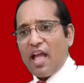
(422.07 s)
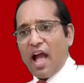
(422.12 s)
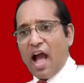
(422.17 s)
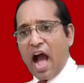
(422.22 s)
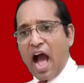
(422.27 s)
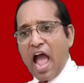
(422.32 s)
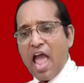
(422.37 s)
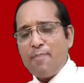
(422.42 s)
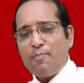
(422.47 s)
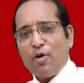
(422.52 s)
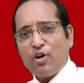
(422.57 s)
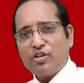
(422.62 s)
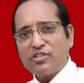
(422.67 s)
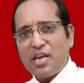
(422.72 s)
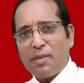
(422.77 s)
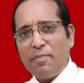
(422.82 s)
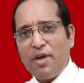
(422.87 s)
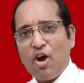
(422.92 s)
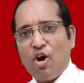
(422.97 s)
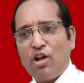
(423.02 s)

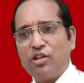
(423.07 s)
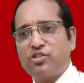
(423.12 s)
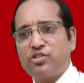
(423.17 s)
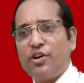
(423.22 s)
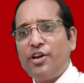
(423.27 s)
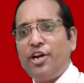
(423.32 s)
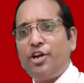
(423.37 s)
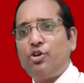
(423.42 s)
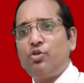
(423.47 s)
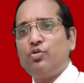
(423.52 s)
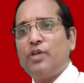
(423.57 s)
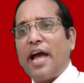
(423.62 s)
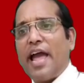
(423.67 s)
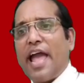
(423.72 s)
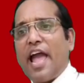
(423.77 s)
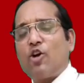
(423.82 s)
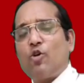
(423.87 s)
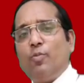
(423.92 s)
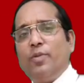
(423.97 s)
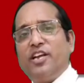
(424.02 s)
hypoxia may also lead to the
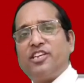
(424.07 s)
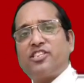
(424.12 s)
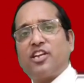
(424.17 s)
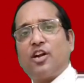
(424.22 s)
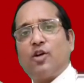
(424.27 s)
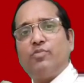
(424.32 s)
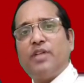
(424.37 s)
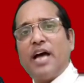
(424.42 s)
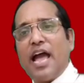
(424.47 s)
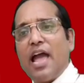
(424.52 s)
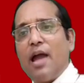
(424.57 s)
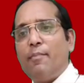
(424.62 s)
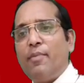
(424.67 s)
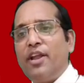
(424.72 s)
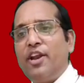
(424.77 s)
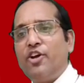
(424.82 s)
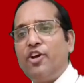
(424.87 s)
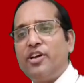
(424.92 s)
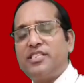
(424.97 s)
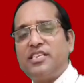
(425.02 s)
accumulation of the
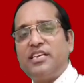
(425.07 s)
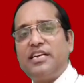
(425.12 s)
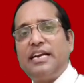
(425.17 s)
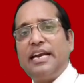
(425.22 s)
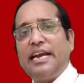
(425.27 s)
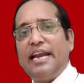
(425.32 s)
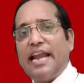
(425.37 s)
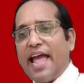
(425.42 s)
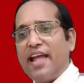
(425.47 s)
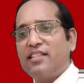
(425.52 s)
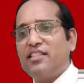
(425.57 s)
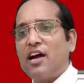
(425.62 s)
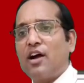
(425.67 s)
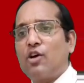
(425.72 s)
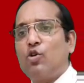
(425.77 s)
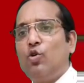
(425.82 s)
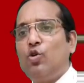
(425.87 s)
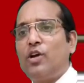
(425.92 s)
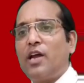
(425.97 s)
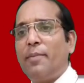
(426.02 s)
amino acid like the
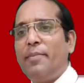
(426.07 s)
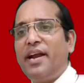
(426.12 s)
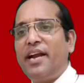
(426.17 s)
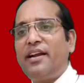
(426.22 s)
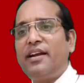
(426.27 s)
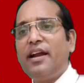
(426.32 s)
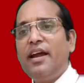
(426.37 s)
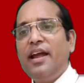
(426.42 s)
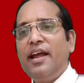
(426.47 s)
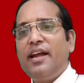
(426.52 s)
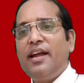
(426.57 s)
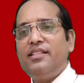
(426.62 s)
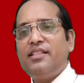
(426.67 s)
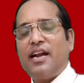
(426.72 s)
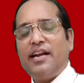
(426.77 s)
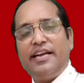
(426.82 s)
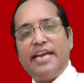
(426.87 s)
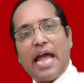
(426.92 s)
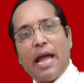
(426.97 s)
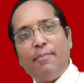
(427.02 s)
glutamate in
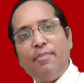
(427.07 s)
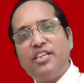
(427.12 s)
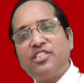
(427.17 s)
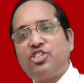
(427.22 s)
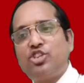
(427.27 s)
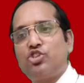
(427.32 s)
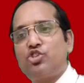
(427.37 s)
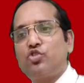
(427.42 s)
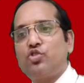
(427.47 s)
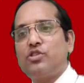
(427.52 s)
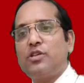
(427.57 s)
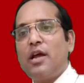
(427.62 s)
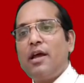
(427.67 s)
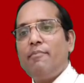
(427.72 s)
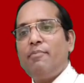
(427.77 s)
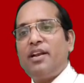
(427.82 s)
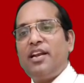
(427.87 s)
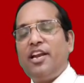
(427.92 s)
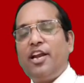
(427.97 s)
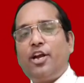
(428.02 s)
the damaged tissues,
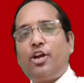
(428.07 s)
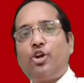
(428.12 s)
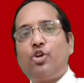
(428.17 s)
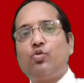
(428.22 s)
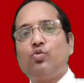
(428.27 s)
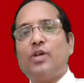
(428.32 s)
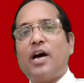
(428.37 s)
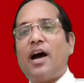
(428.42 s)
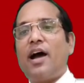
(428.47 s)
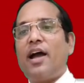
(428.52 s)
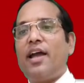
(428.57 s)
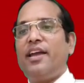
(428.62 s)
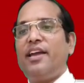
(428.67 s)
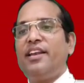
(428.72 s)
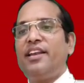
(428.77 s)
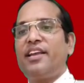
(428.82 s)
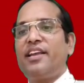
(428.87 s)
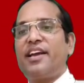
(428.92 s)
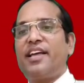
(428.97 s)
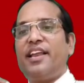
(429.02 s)
will lead to the
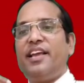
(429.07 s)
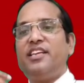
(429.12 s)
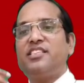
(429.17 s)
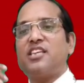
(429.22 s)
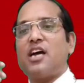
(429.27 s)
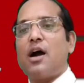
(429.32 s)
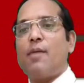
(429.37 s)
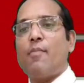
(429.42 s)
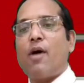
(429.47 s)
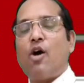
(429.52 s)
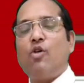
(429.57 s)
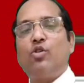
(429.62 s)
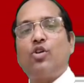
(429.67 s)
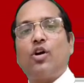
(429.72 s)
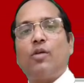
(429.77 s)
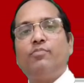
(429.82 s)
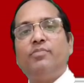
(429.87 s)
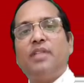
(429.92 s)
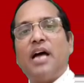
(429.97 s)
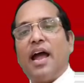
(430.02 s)
increased amount
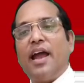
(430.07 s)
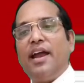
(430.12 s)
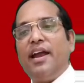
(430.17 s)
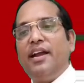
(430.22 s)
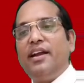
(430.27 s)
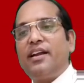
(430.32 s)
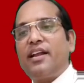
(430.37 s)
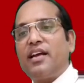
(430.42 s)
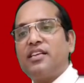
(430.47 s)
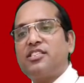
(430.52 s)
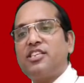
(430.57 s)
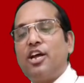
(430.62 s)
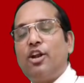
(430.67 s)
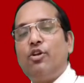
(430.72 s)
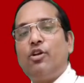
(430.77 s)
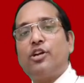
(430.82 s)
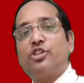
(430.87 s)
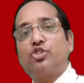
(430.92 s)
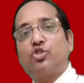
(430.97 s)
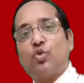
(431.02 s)
of the
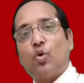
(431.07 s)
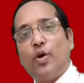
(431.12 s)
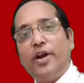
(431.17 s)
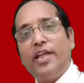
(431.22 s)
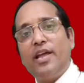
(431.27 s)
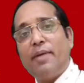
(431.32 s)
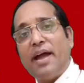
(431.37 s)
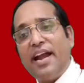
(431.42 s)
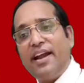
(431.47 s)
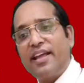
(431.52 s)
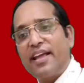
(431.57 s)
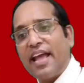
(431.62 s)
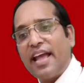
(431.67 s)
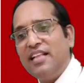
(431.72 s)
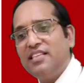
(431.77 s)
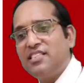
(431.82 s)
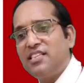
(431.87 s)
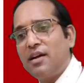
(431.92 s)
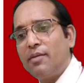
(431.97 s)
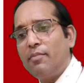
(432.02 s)
intracellular sodium and
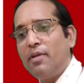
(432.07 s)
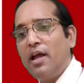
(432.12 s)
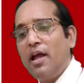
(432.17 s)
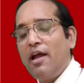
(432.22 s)
calcium,